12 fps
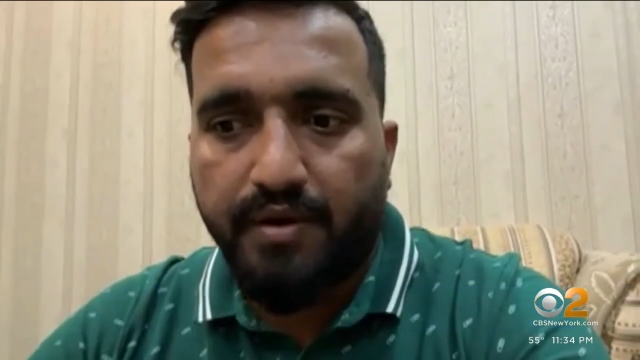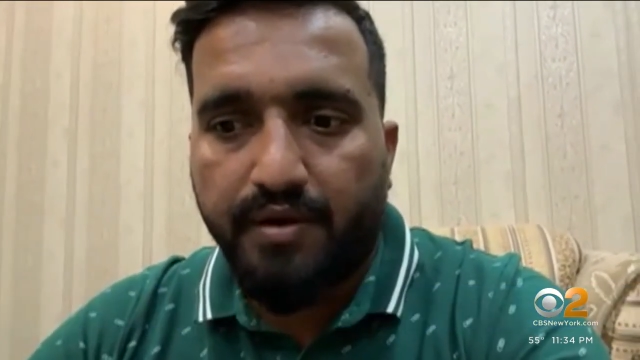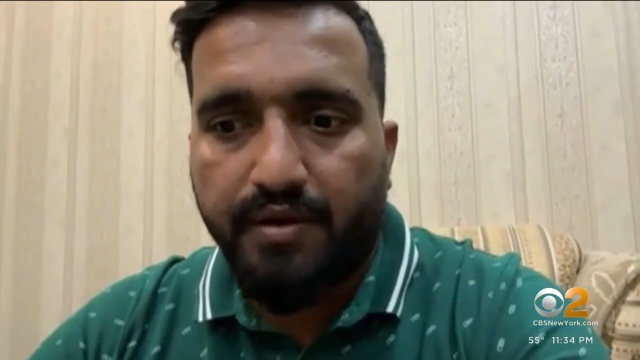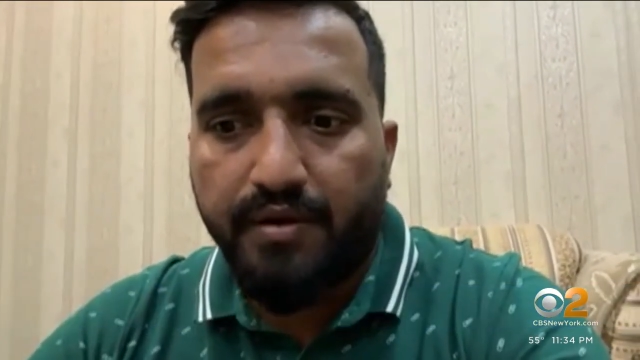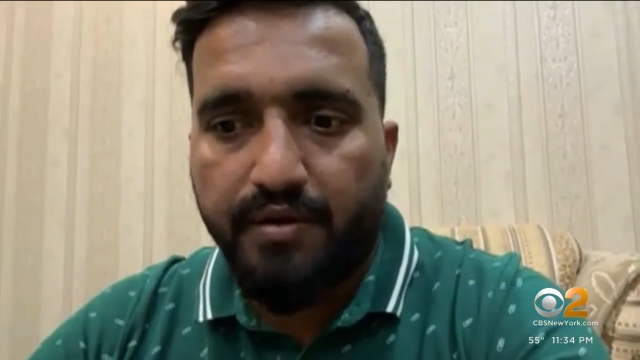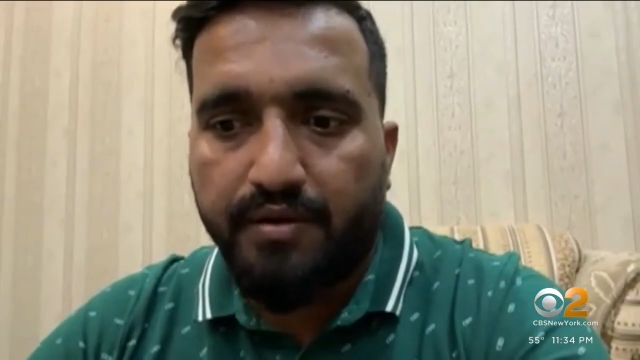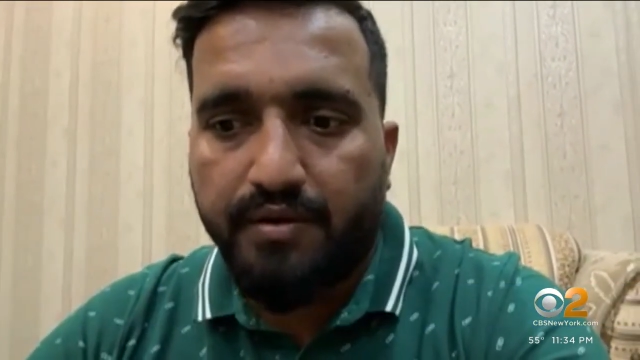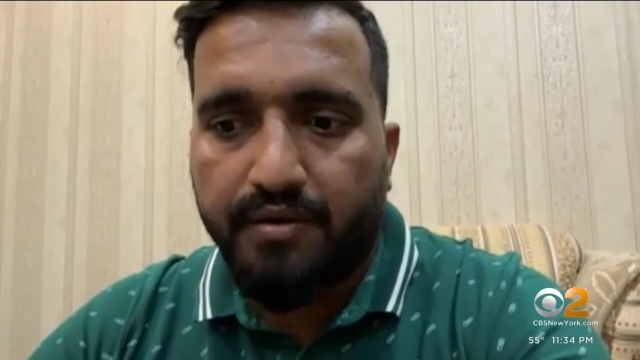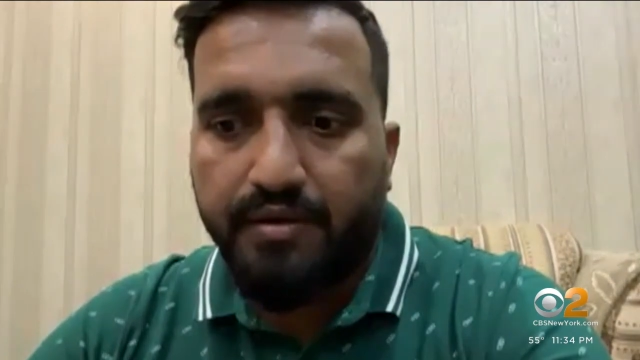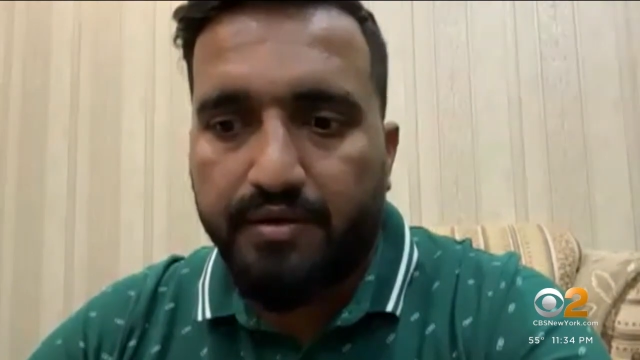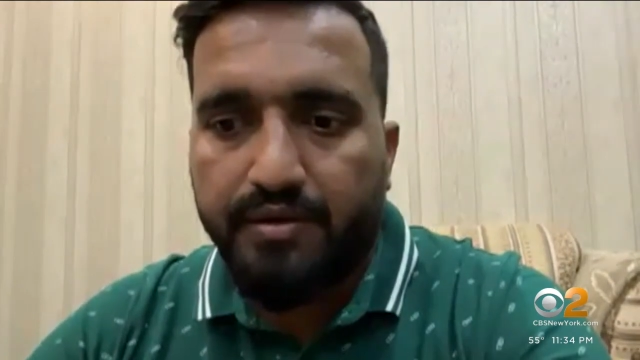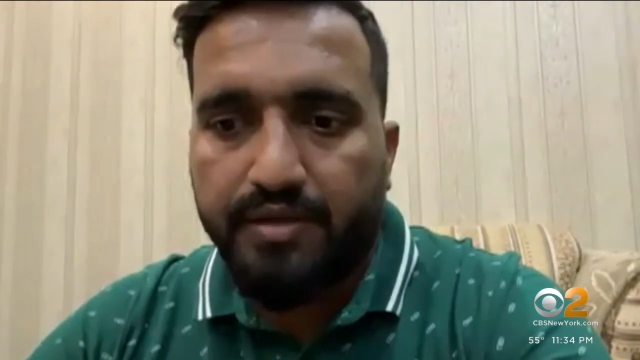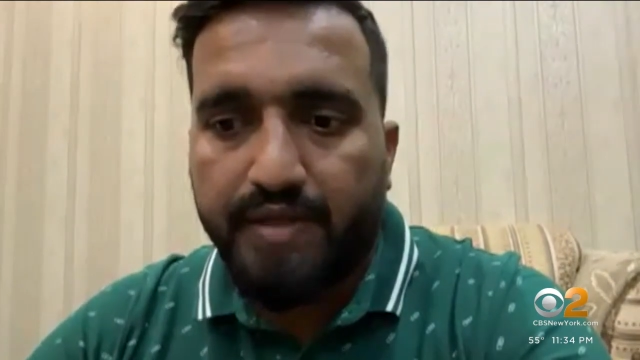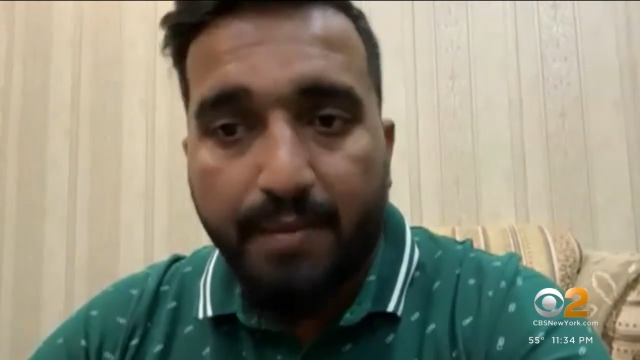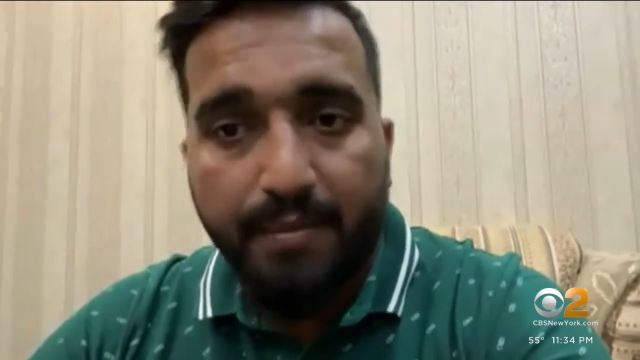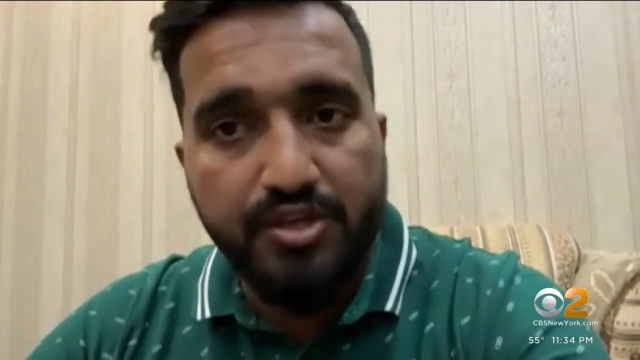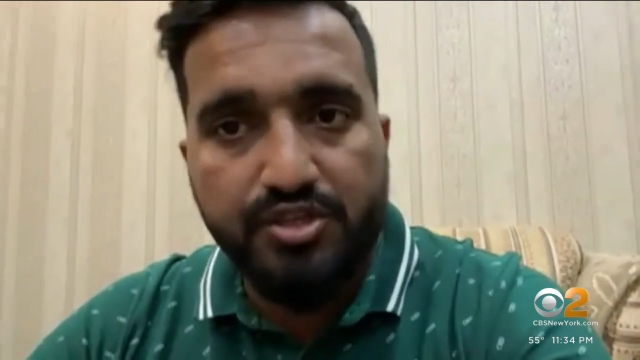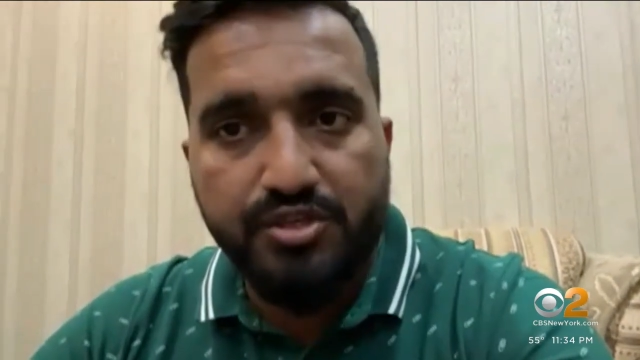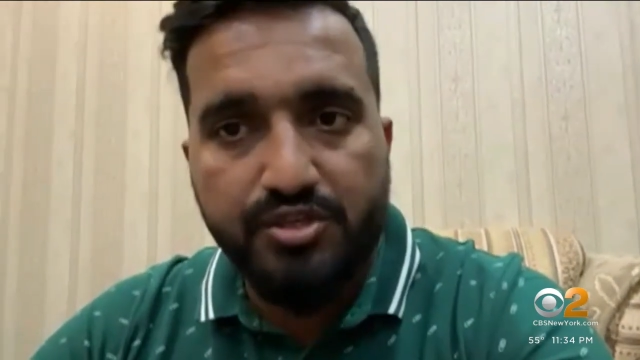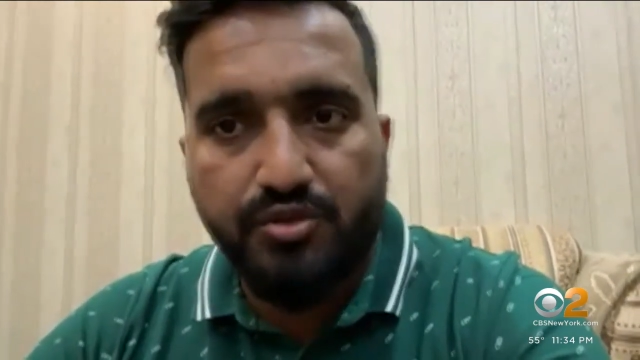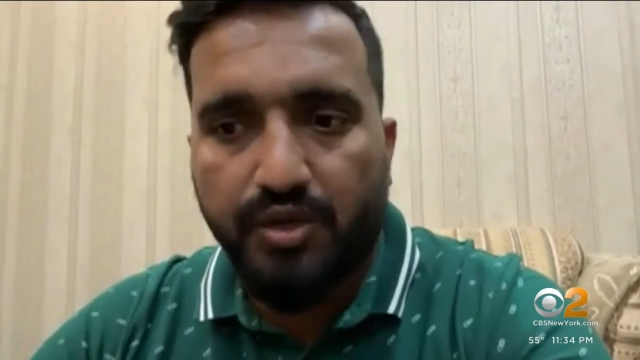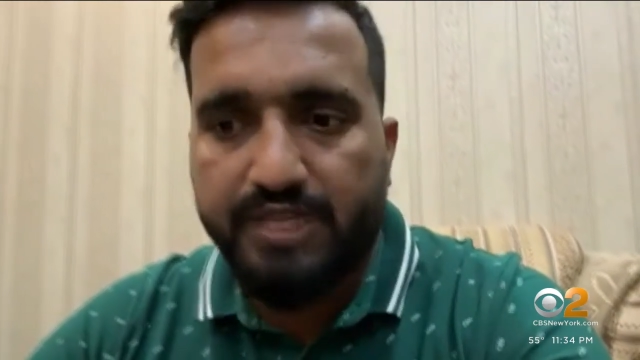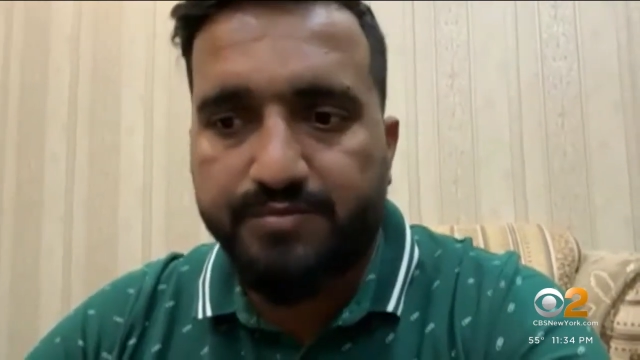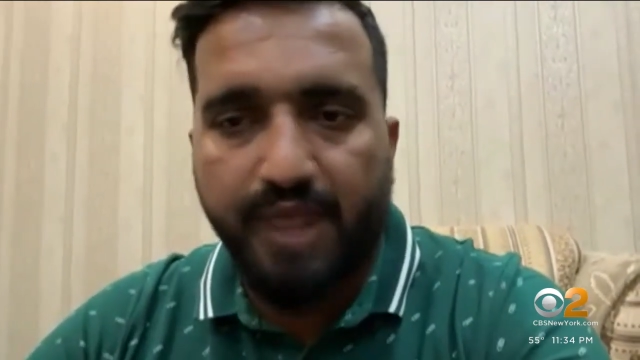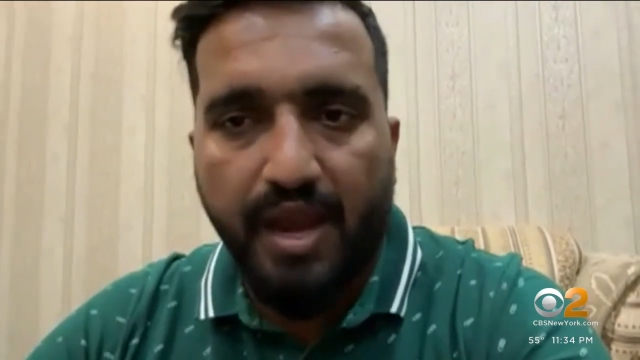uh, damage to his